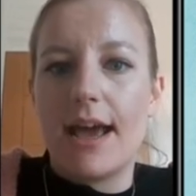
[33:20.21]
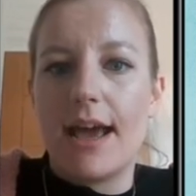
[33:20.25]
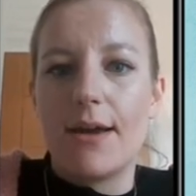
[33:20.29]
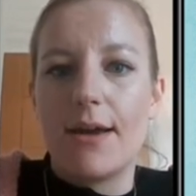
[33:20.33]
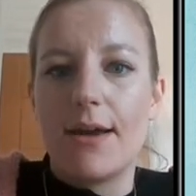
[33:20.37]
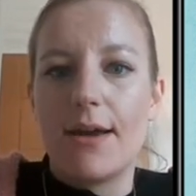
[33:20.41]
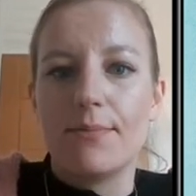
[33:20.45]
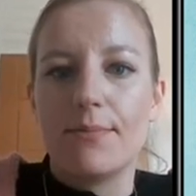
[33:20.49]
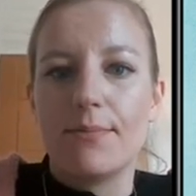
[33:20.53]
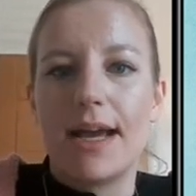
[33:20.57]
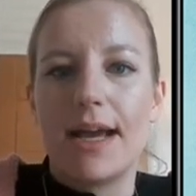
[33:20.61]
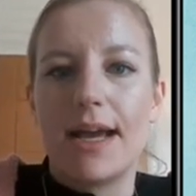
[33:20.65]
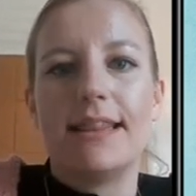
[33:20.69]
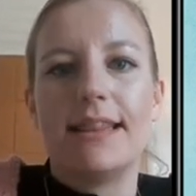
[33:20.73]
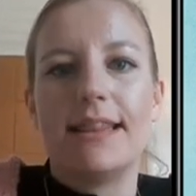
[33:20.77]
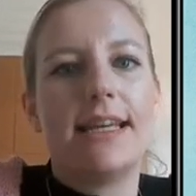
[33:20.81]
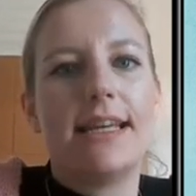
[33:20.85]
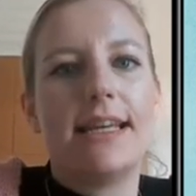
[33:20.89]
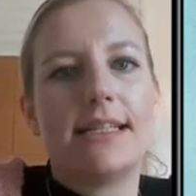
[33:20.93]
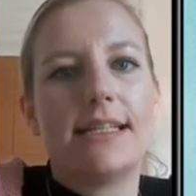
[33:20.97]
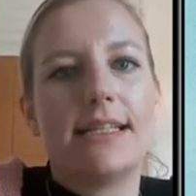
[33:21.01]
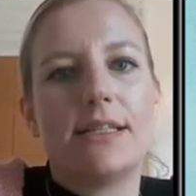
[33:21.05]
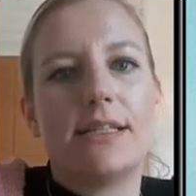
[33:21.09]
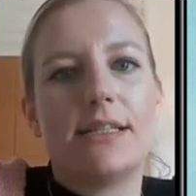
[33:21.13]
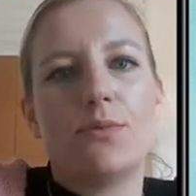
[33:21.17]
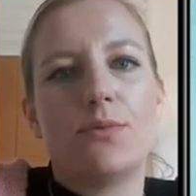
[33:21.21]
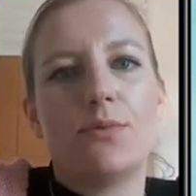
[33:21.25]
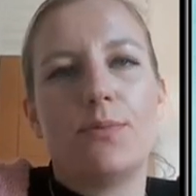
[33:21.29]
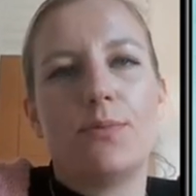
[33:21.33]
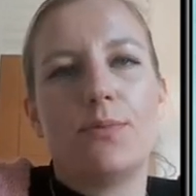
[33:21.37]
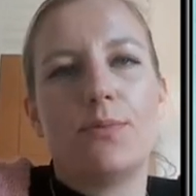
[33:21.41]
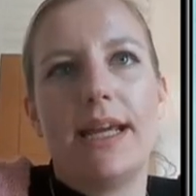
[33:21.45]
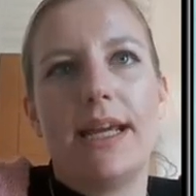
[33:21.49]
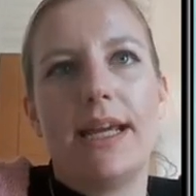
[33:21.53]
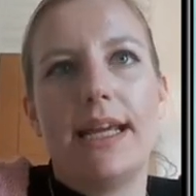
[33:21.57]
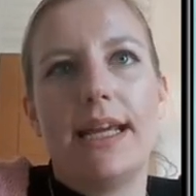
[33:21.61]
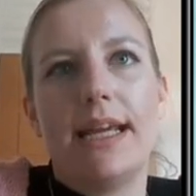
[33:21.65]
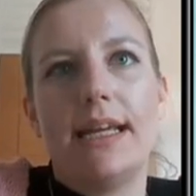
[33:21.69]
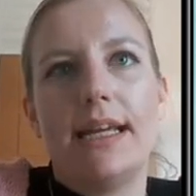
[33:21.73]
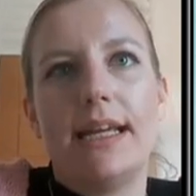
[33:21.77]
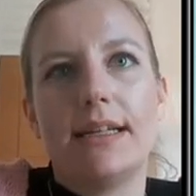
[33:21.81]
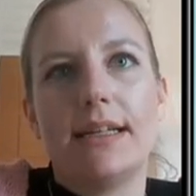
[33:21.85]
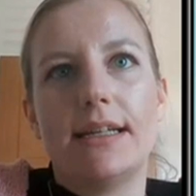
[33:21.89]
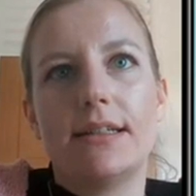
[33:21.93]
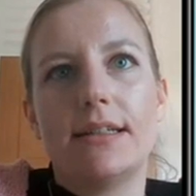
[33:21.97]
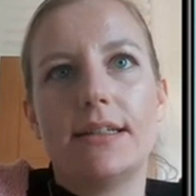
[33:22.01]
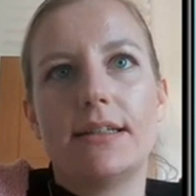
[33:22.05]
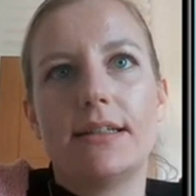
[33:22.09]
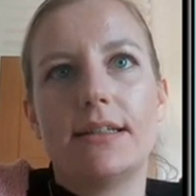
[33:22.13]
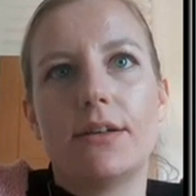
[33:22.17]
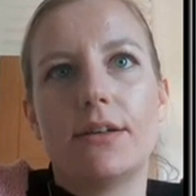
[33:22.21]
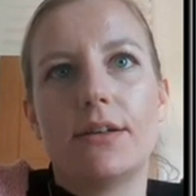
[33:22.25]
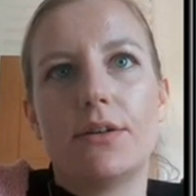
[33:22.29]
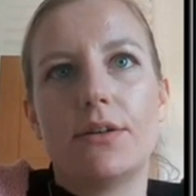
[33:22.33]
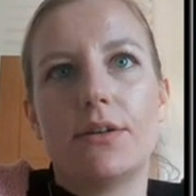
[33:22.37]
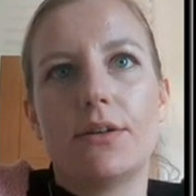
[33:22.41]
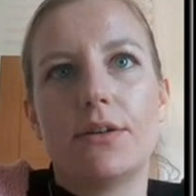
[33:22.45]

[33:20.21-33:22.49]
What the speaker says: And this will be